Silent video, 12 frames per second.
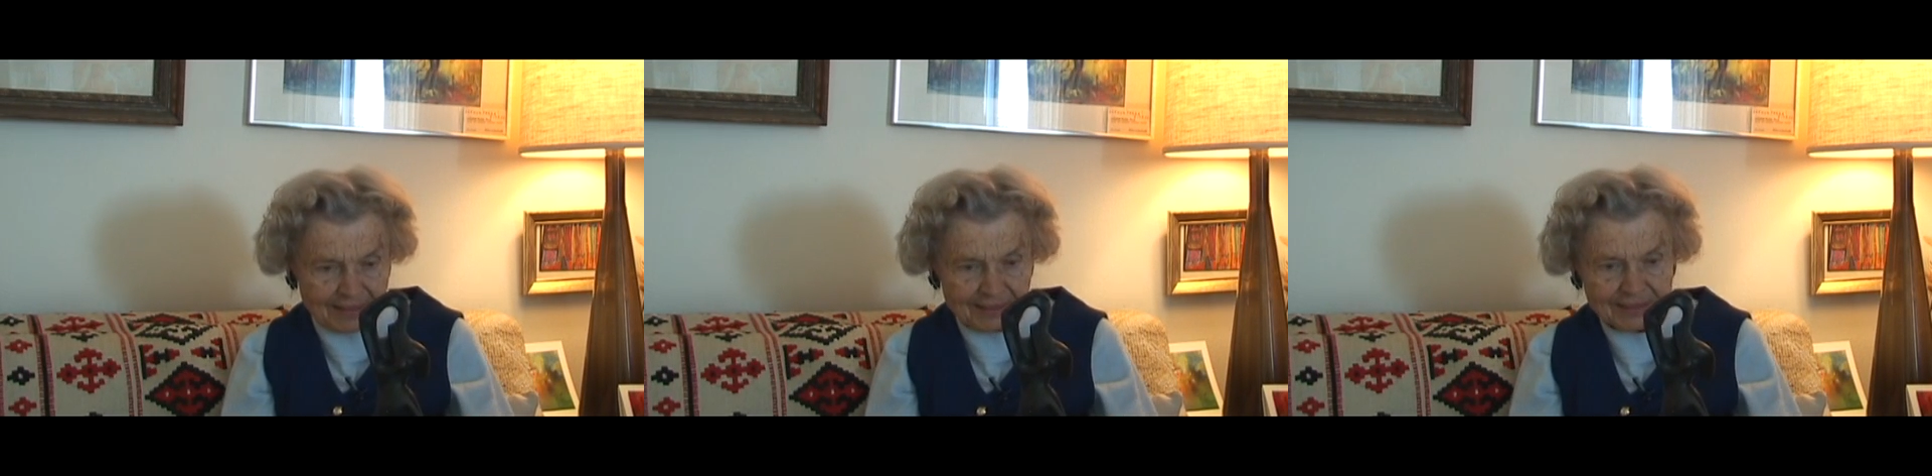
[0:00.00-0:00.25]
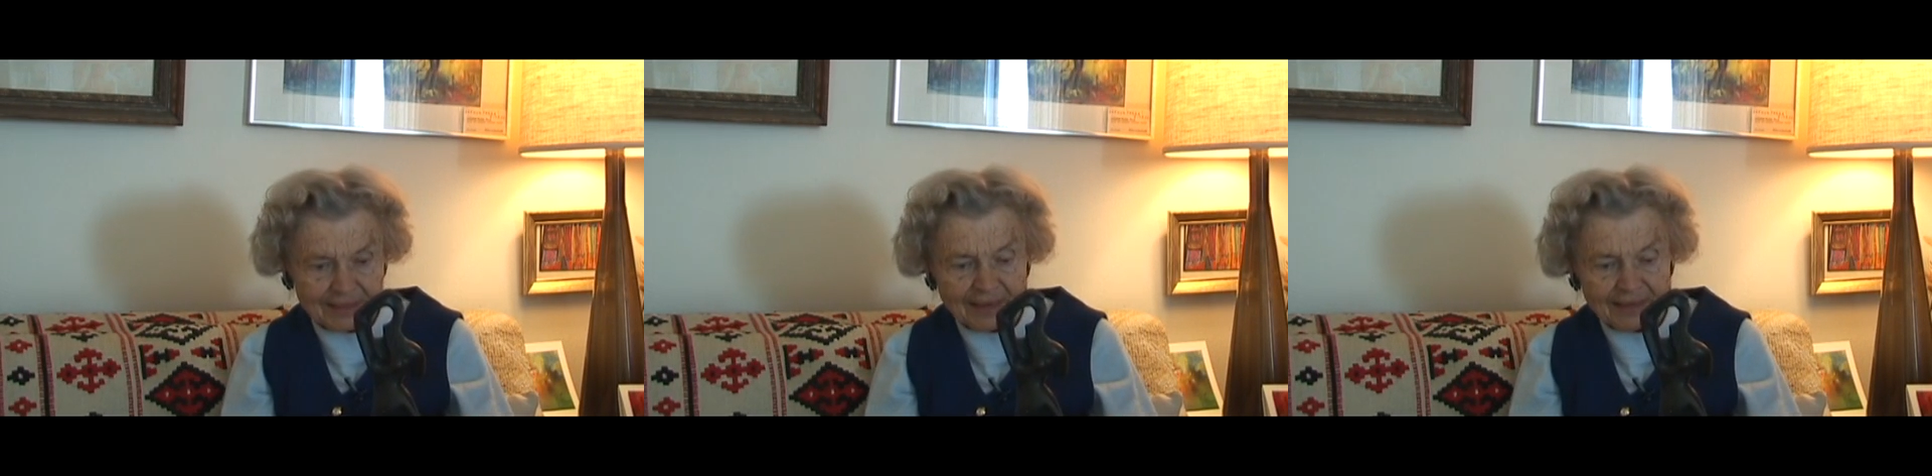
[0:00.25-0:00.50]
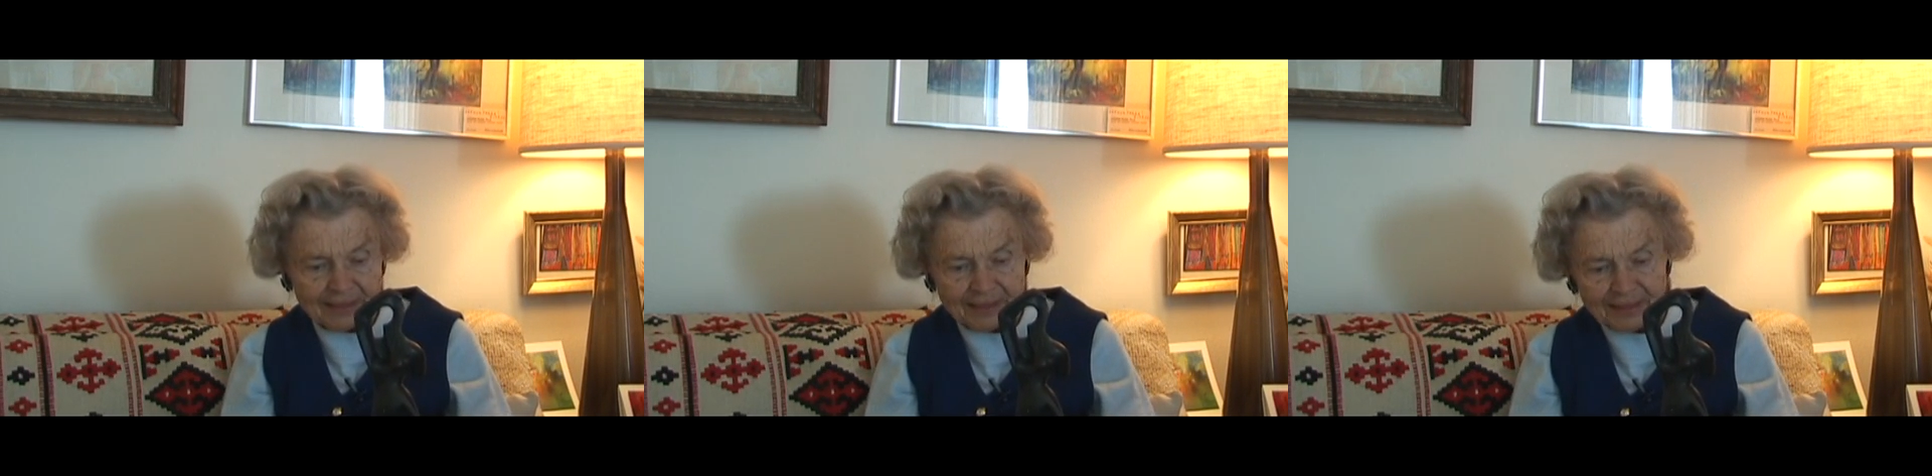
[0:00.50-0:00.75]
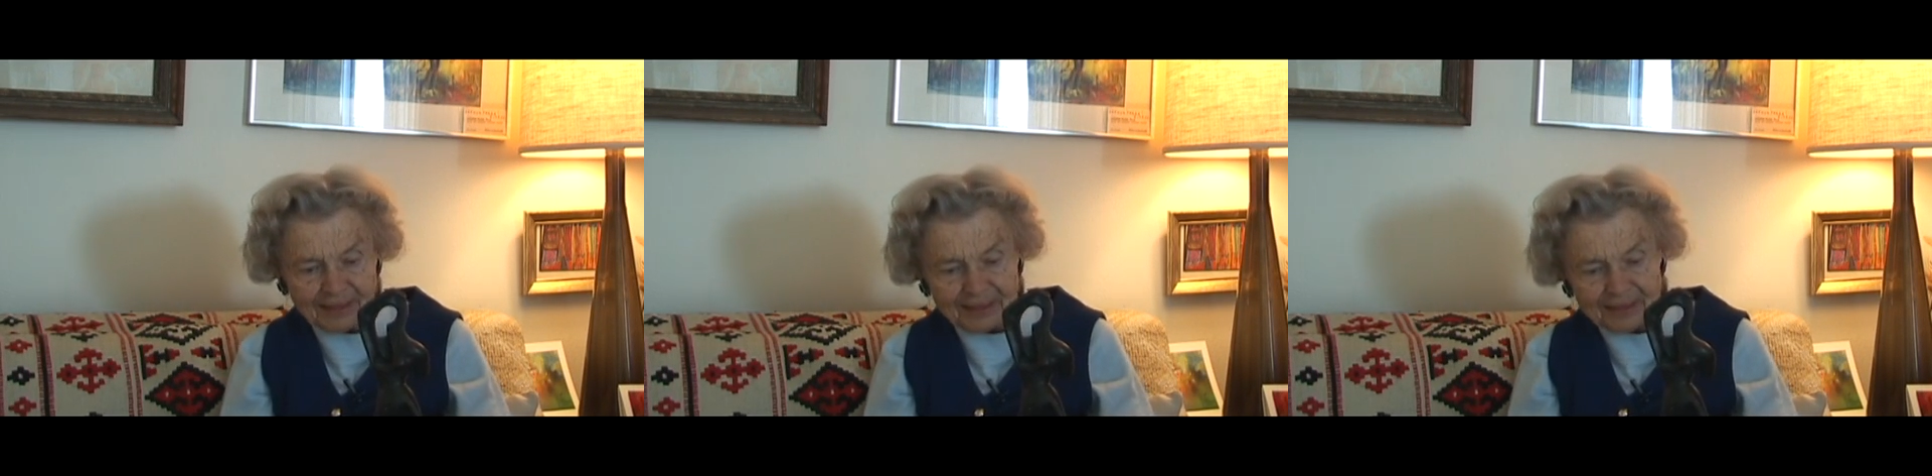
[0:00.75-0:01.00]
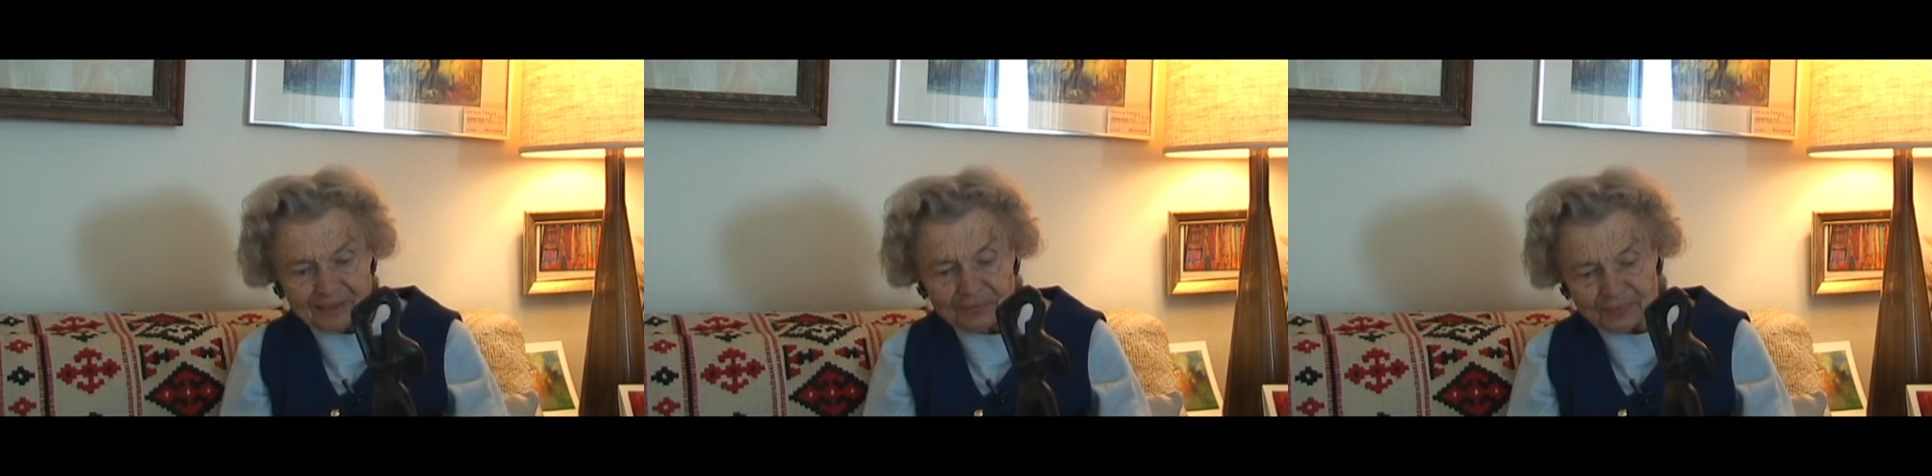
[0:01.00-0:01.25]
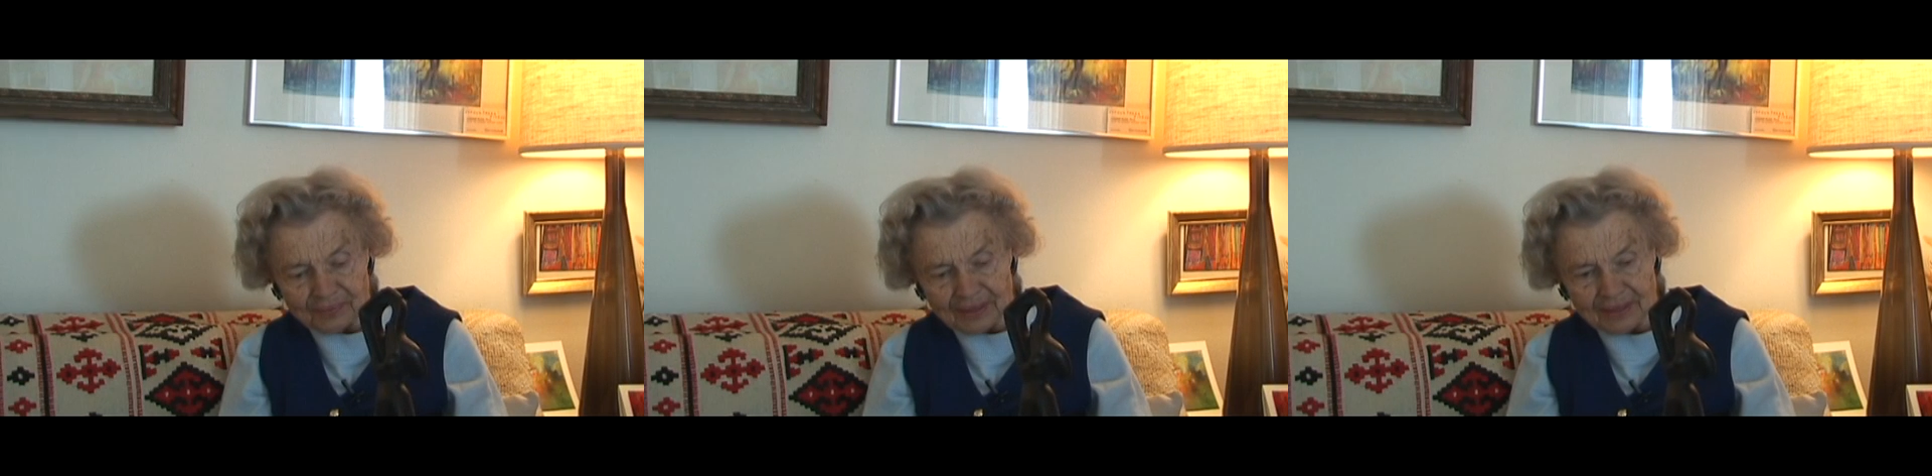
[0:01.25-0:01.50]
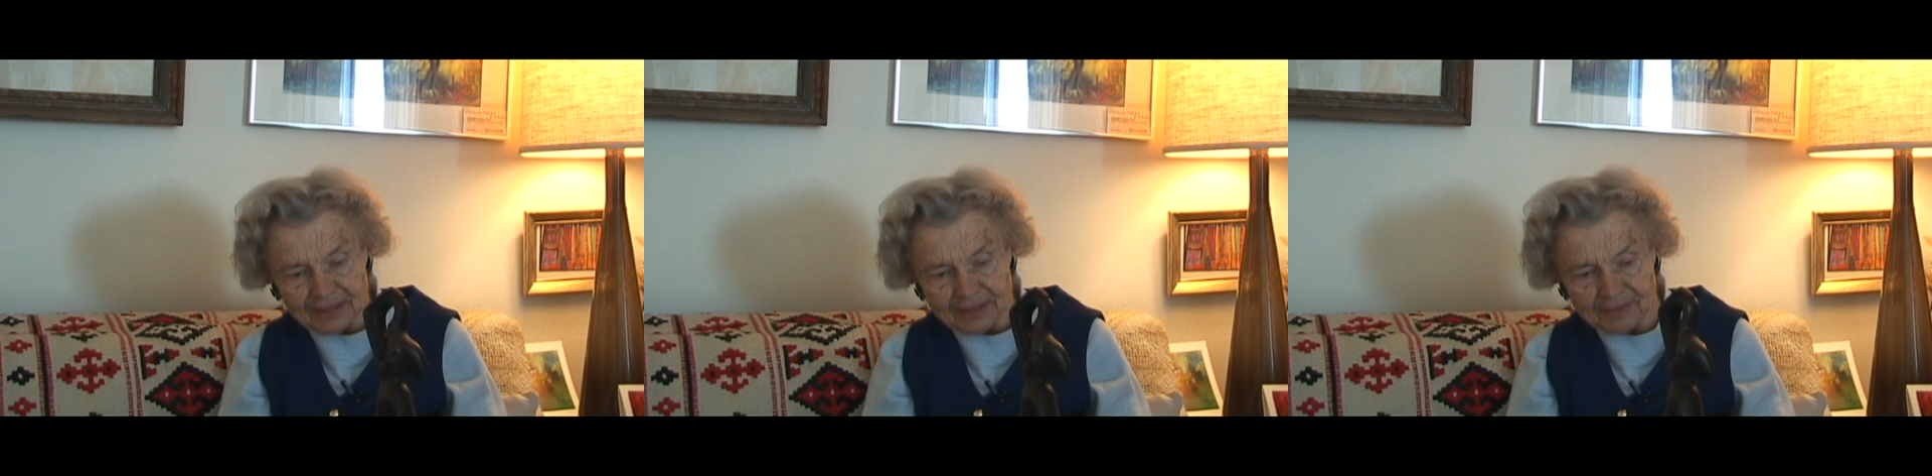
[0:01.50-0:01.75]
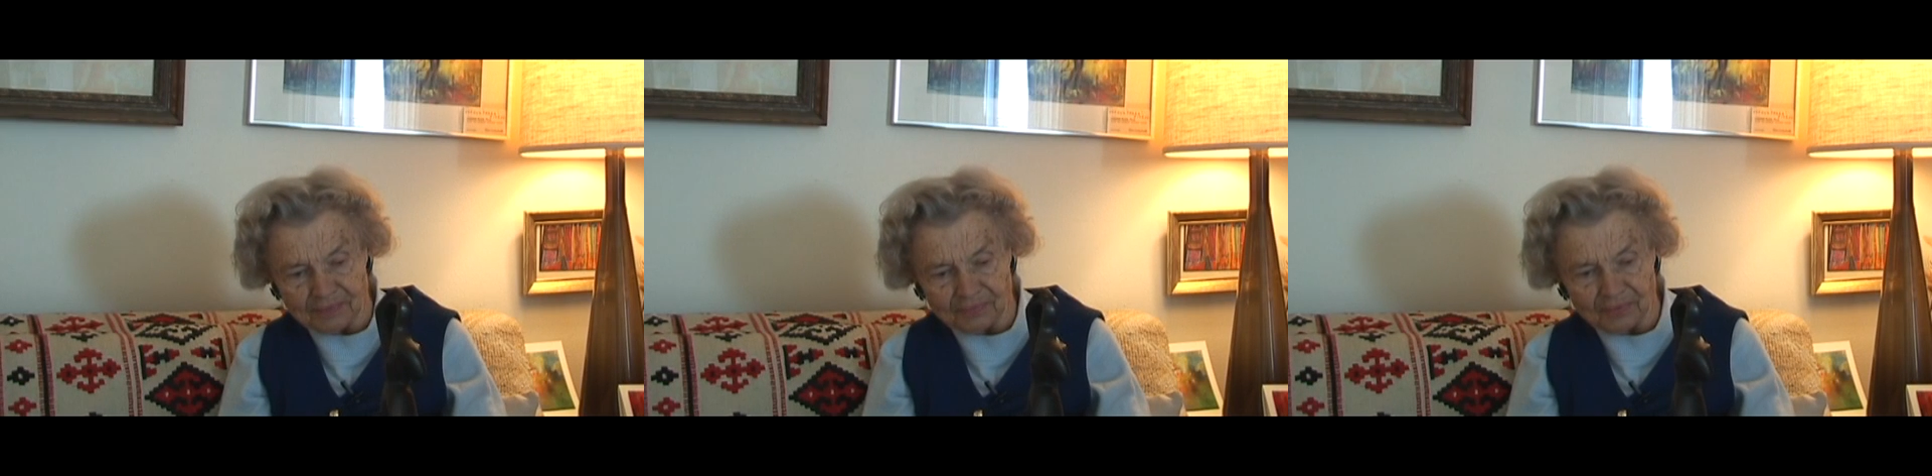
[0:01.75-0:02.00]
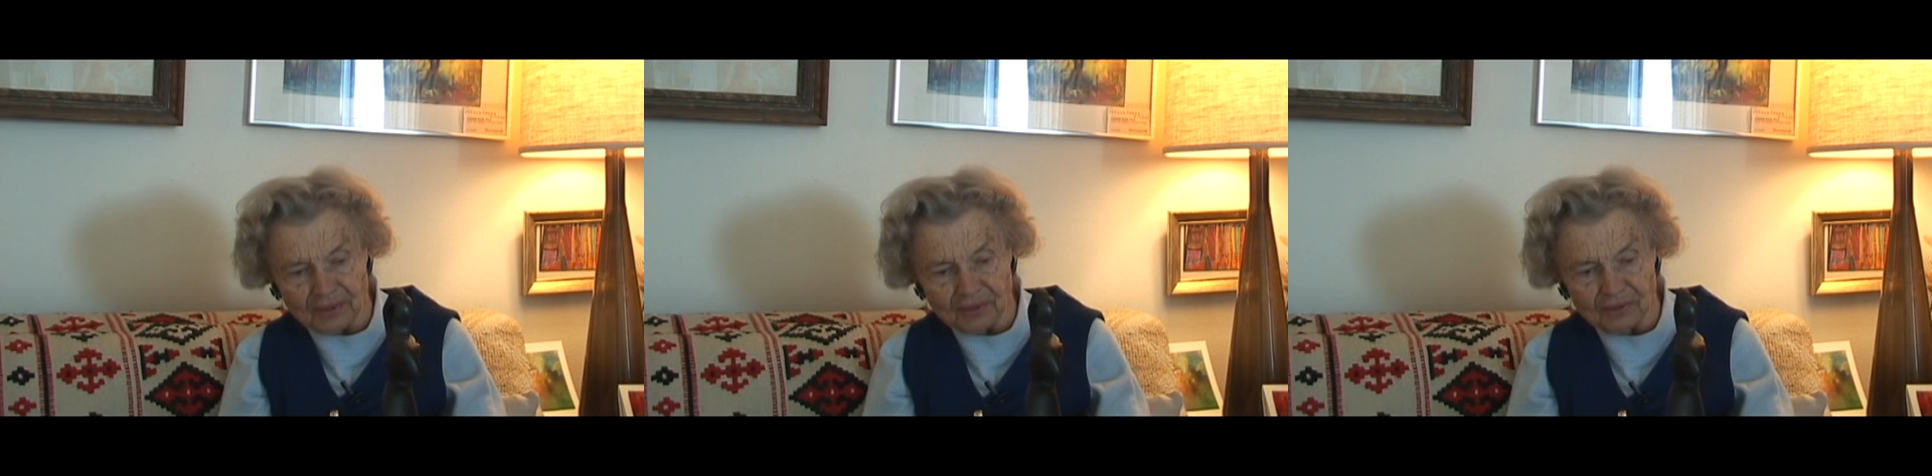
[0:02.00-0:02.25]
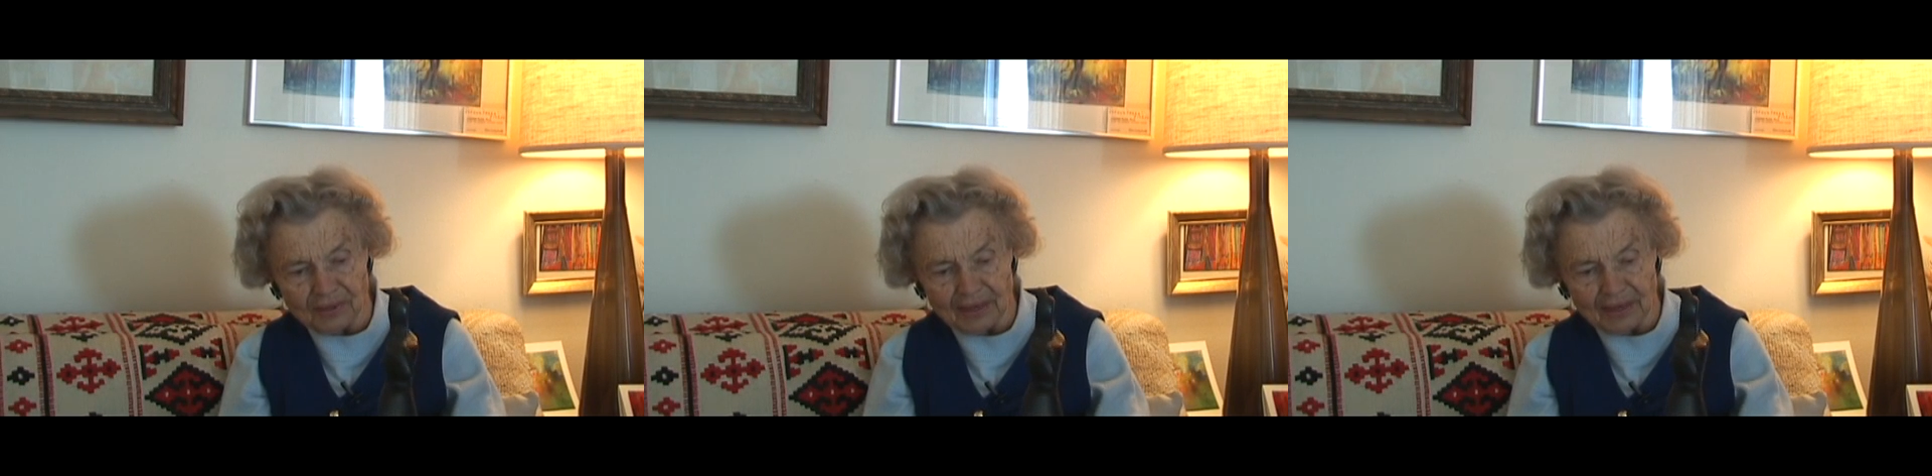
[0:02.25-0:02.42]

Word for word: style of his figure